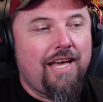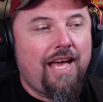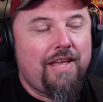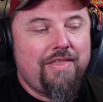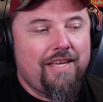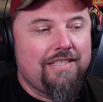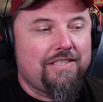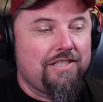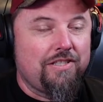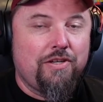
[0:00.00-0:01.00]
I, I think
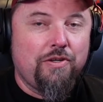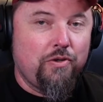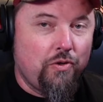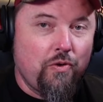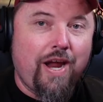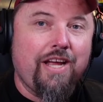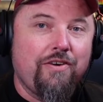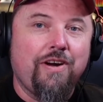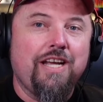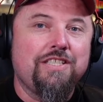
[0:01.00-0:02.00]
this is a
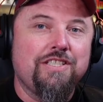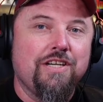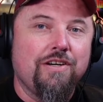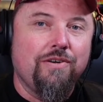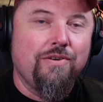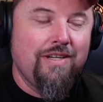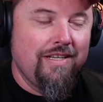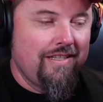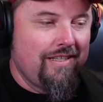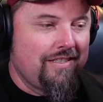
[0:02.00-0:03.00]
great, great show.
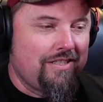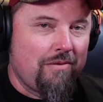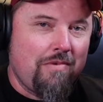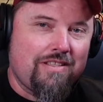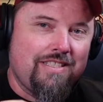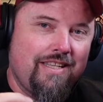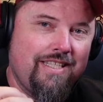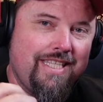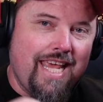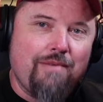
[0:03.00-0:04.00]
So much
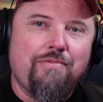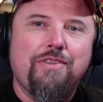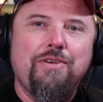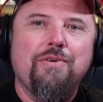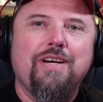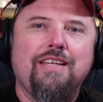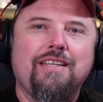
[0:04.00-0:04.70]
depth to